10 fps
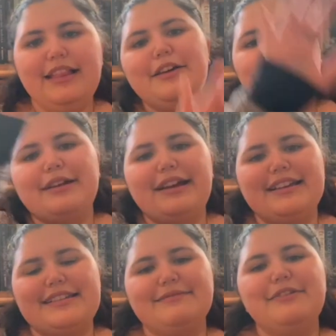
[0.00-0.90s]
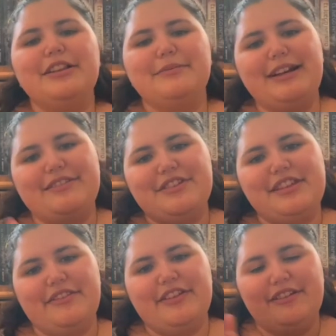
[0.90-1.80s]
Hello guys, and welcome back to
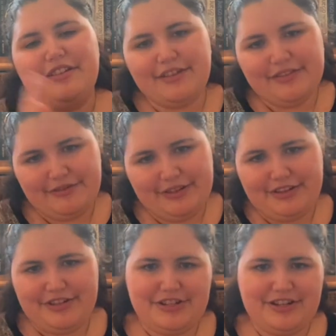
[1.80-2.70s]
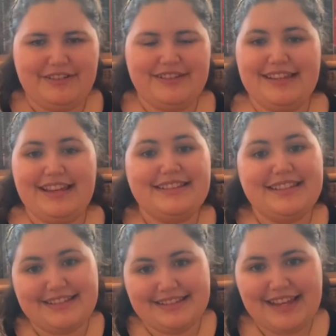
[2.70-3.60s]
another video of the Reader Journals, and
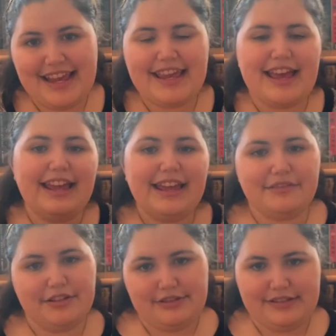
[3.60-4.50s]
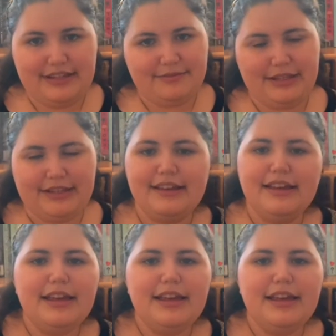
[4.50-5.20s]
today I have a new segment.